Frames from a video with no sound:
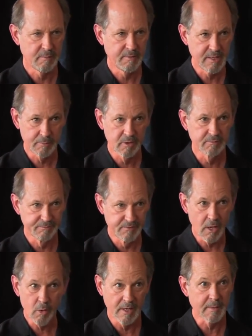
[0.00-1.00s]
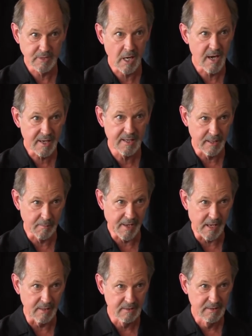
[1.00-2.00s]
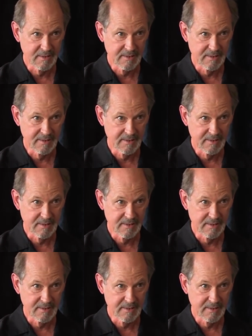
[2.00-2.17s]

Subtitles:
I mean, people know what I'm talking about.